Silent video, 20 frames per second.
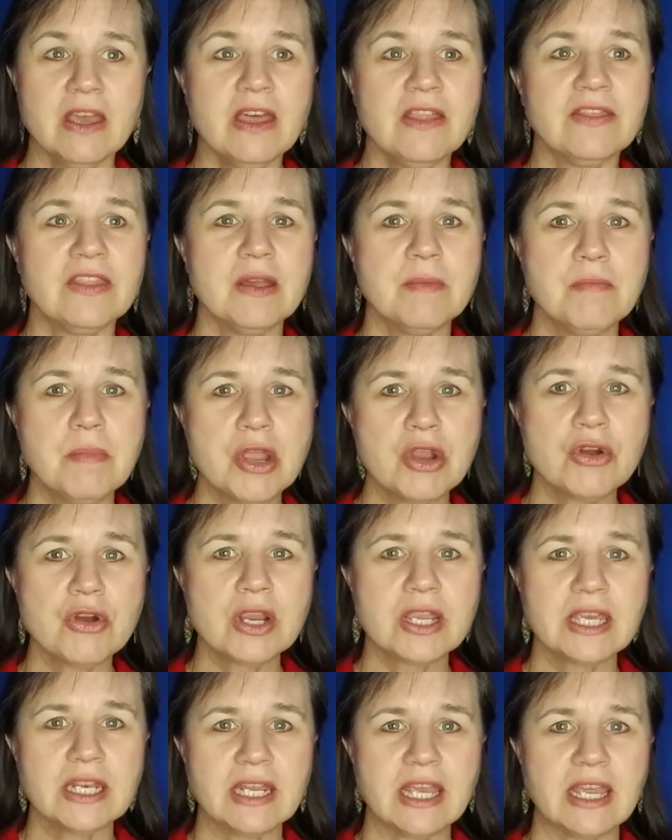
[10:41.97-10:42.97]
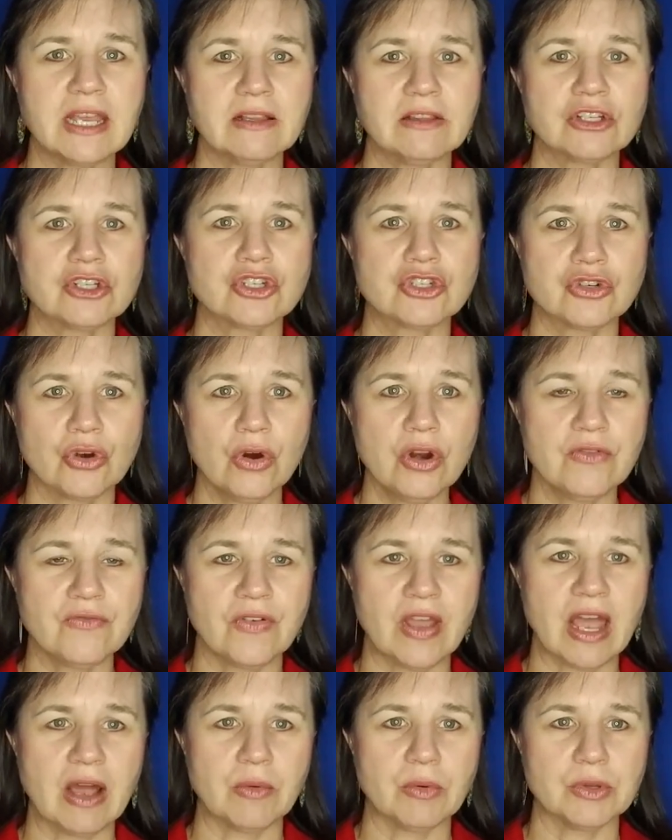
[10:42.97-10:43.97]
The American English short
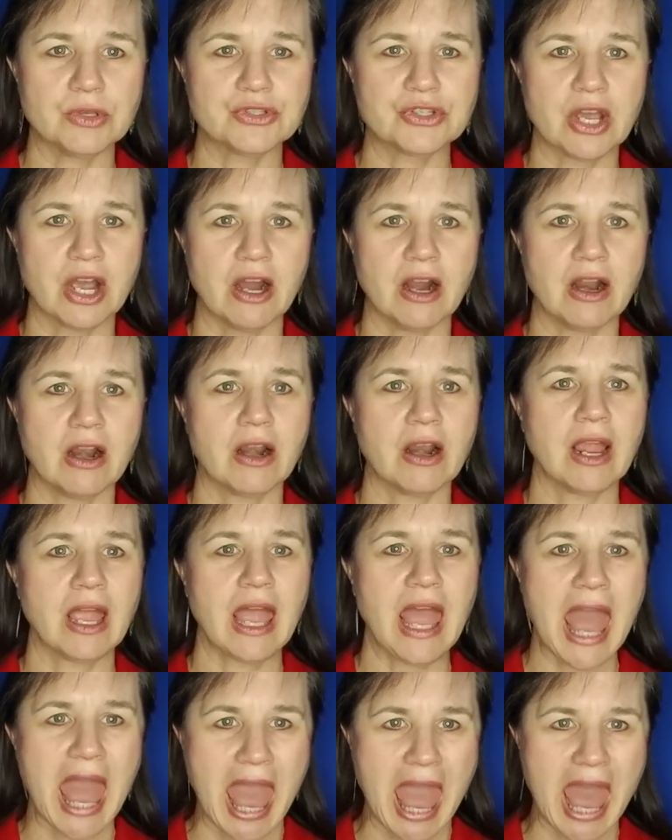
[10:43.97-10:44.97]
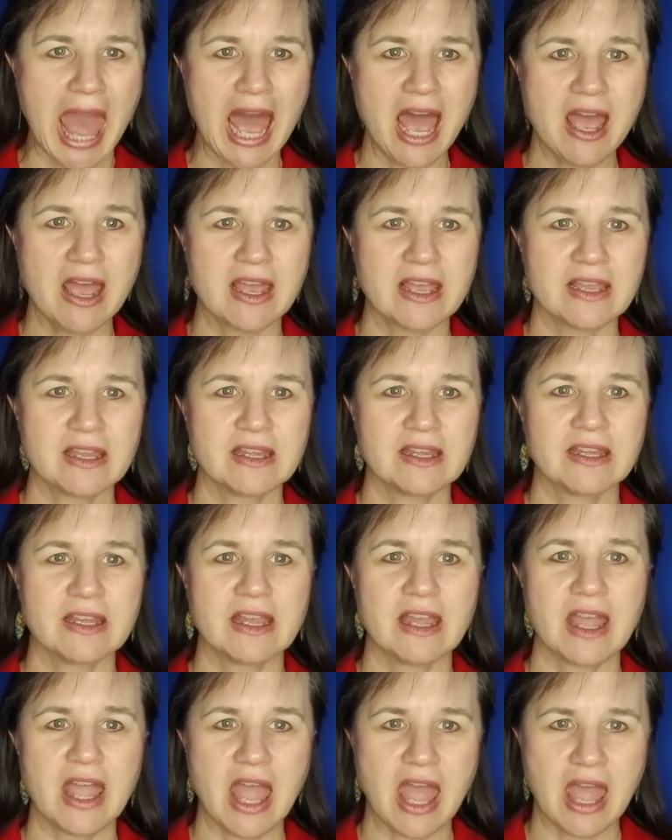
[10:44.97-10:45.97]
vowels are a,
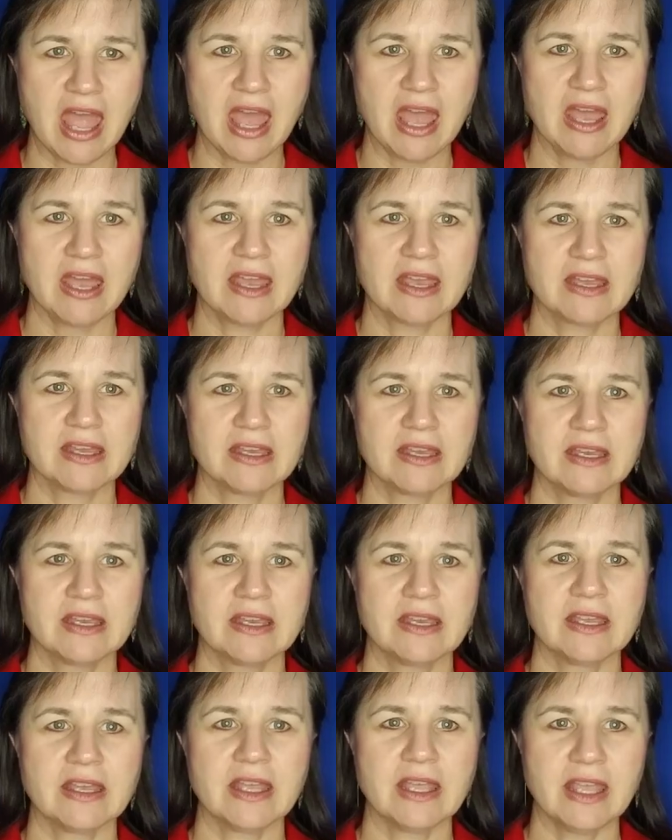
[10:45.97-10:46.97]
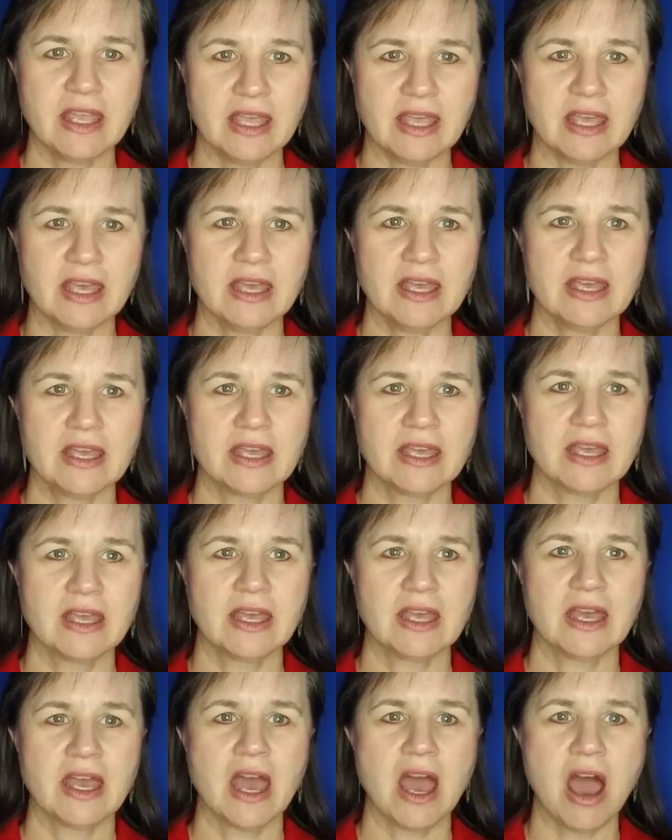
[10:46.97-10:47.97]
e, i,
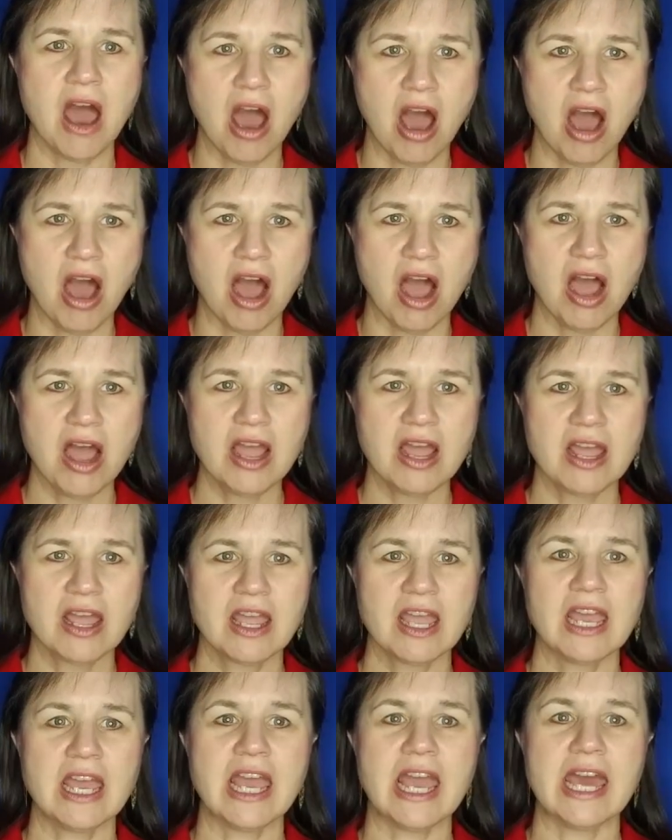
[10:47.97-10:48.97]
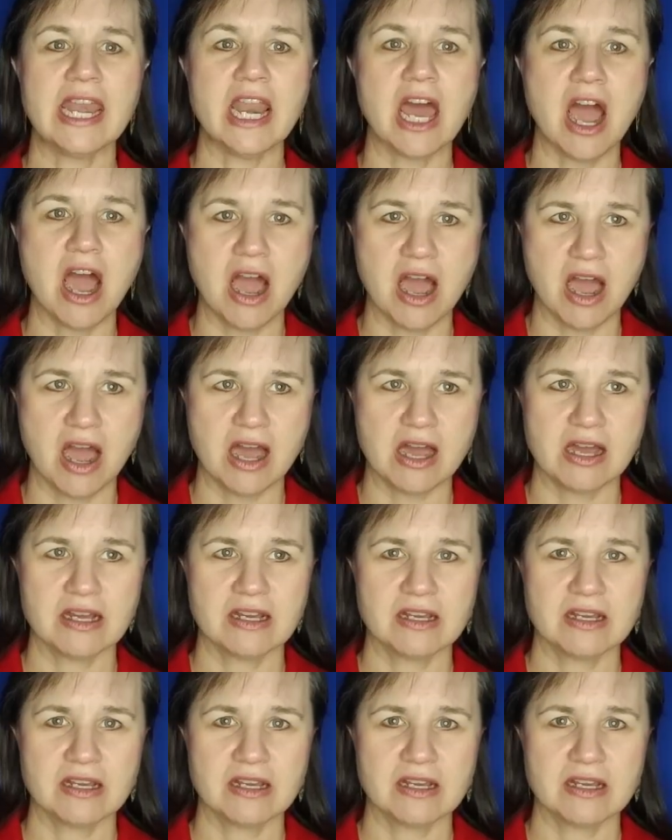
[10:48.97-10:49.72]
a, and a.